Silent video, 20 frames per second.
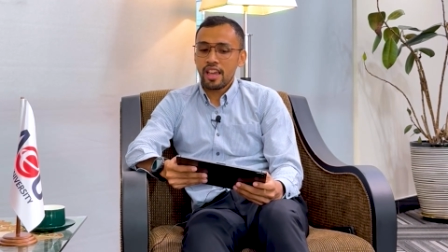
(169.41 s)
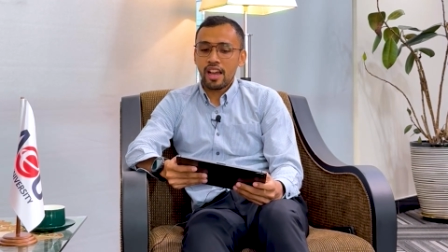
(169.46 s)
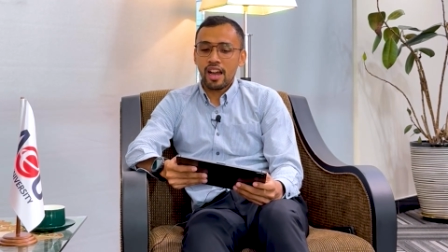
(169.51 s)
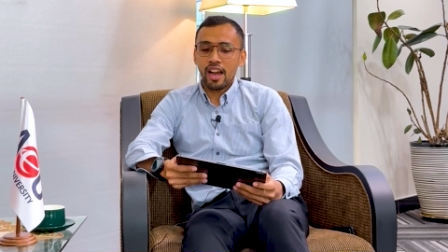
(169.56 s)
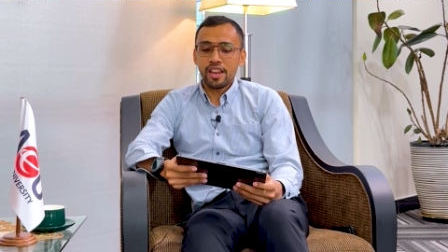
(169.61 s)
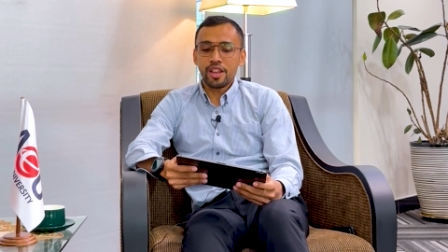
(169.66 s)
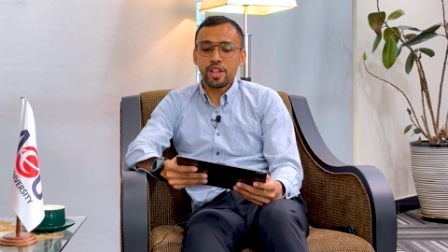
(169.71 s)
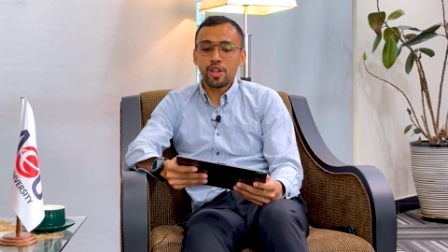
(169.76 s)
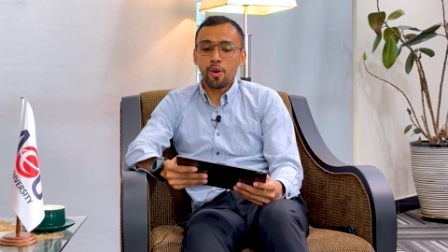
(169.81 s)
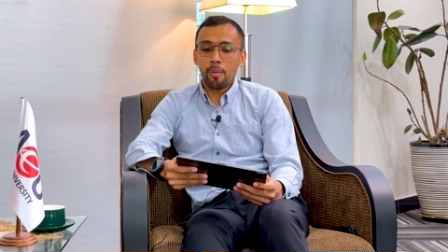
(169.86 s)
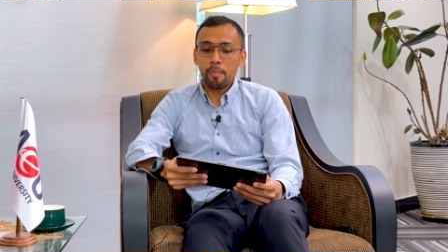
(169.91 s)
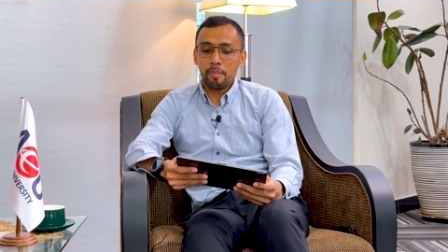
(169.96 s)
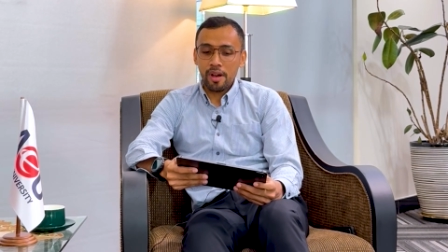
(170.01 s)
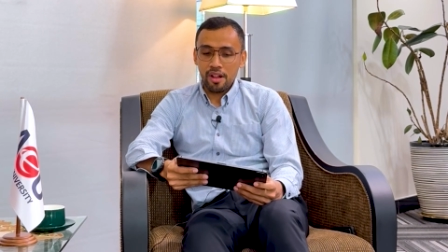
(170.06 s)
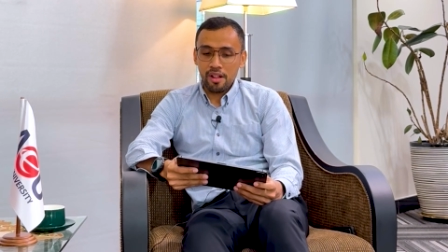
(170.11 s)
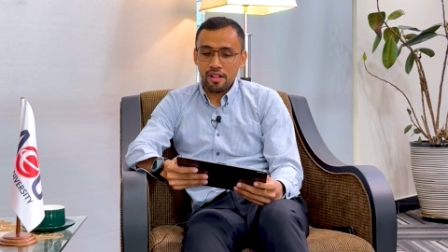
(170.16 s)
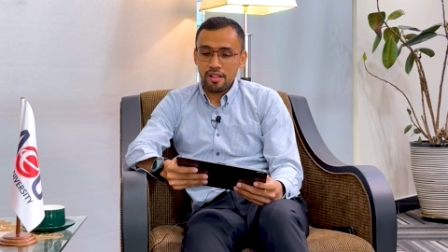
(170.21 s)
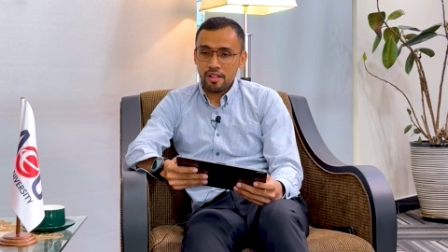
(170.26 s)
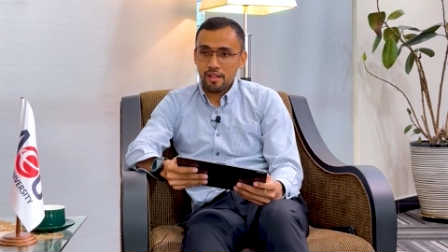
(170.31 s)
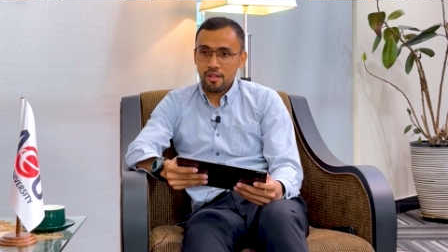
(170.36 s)
under your
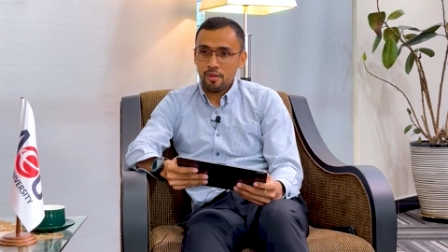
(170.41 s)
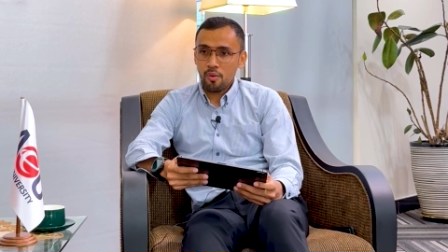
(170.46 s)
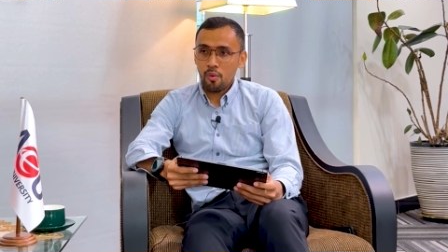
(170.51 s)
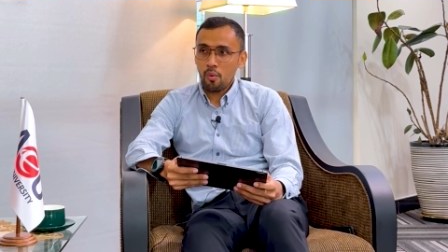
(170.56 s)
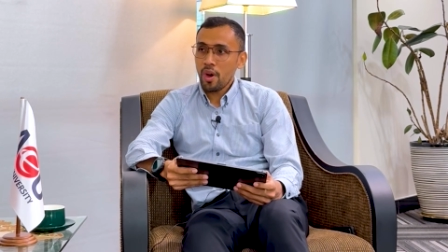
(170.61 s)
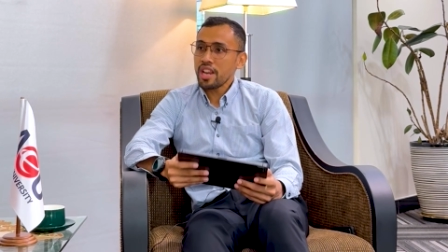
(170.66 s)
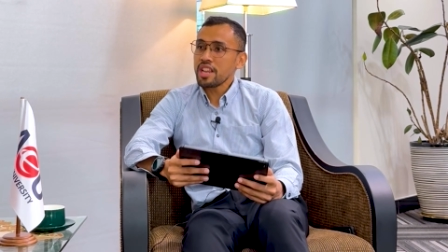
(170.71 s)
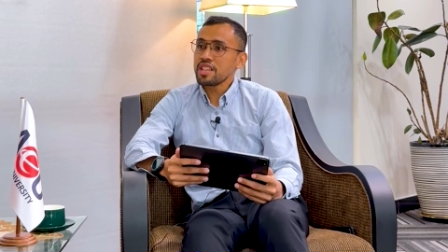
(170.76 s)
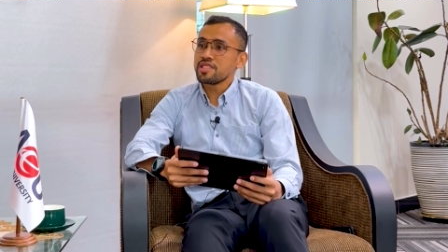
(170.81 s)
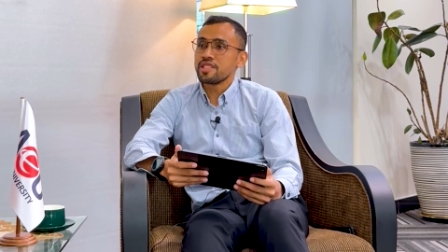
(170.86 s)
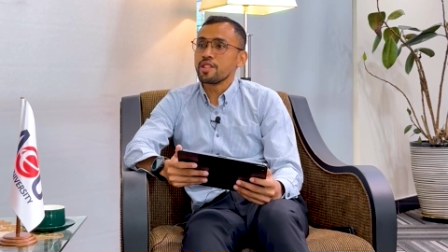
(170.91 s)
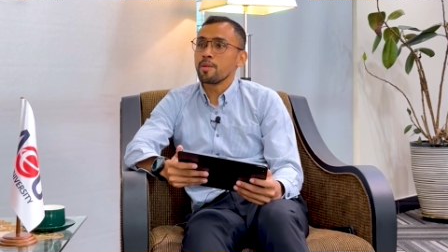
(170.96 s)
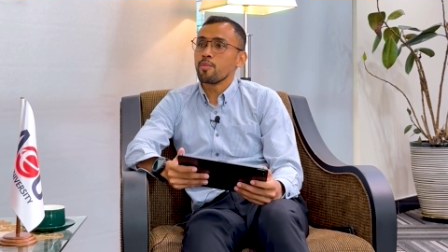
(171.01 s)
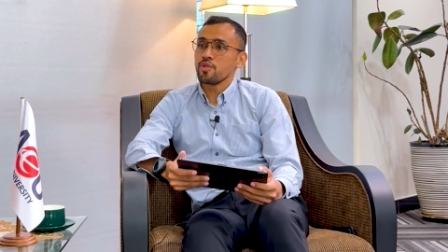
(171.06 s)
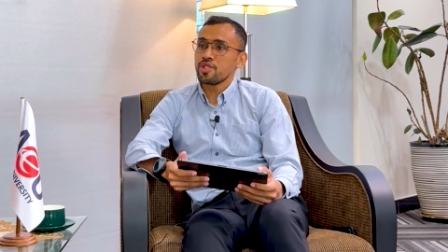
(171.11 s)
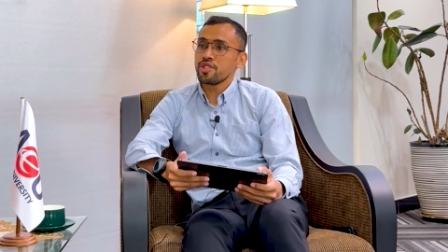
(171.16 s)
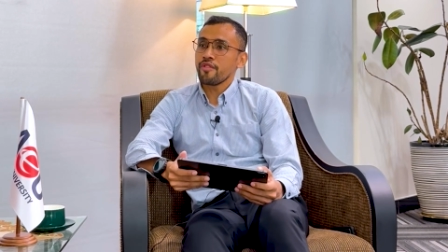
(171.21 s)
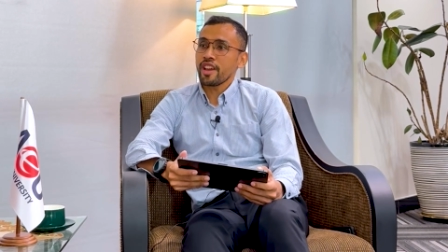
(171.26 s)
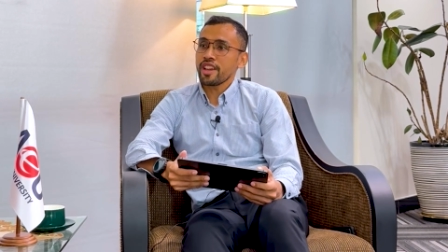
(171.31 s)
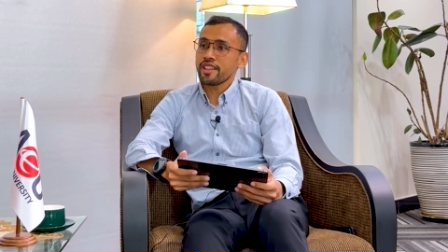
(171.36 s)
belt? What is the
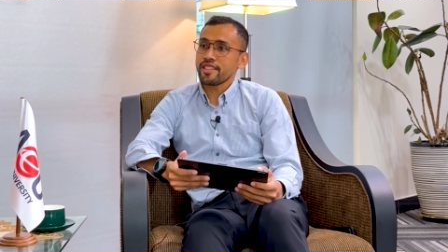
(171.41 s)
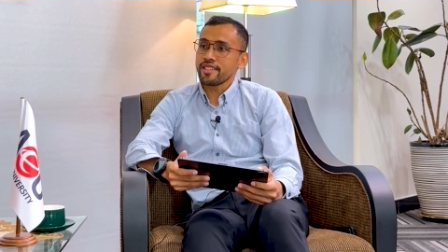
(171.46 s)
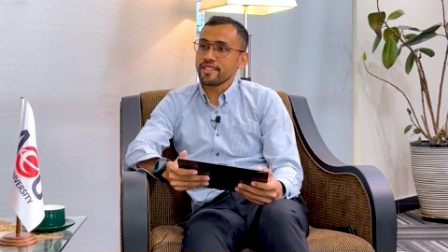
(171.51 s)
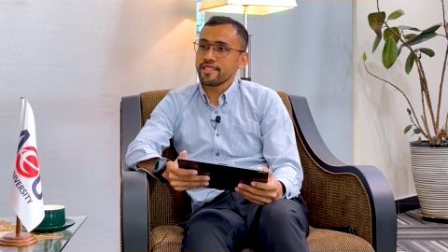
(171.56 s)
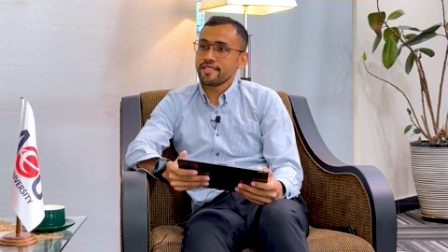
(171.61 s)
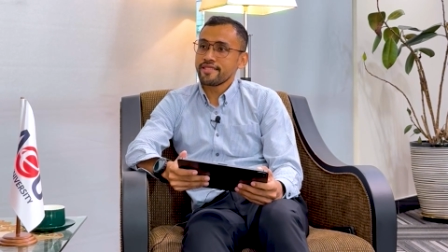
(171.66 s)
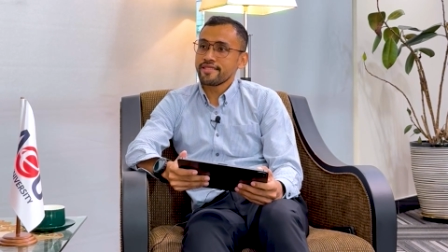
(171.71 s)
push factor?